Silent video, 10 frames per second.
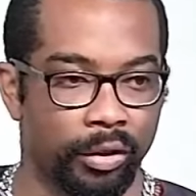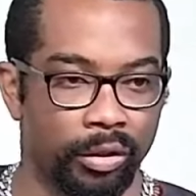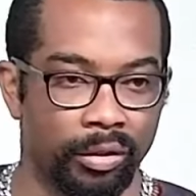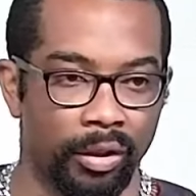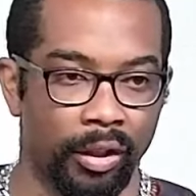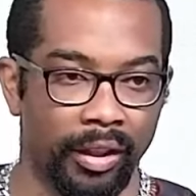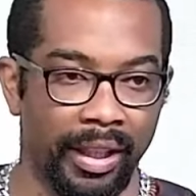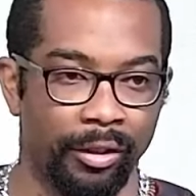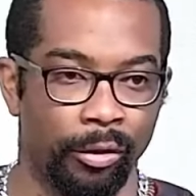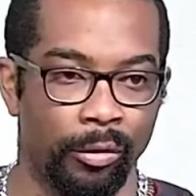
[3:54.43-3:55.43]
You can't
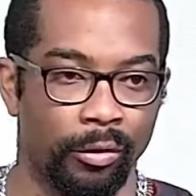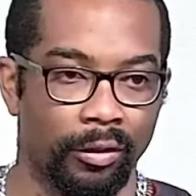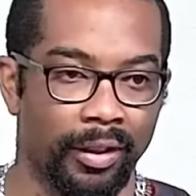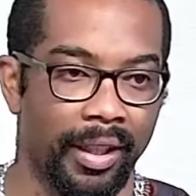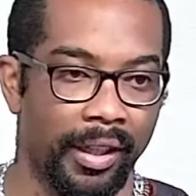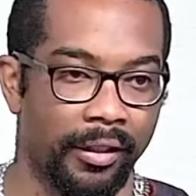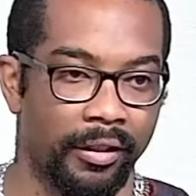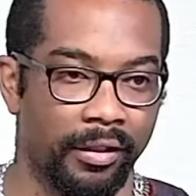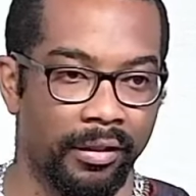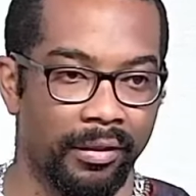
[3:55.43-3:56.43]
use your legs
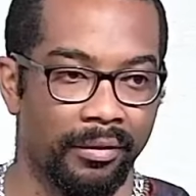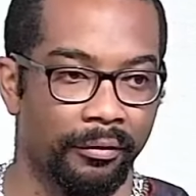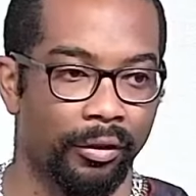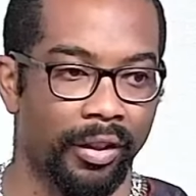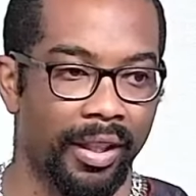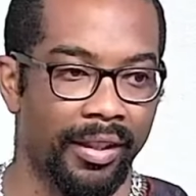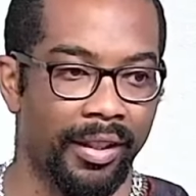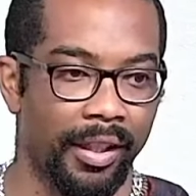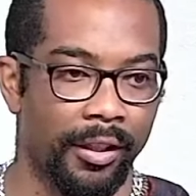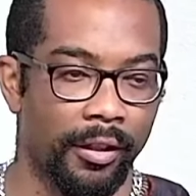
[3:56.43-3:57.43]
for
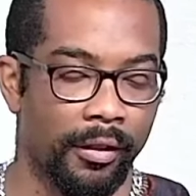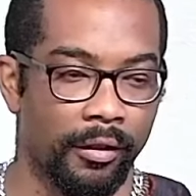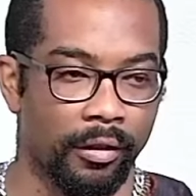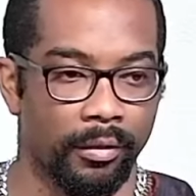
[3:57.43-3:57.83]
thirty-eight years.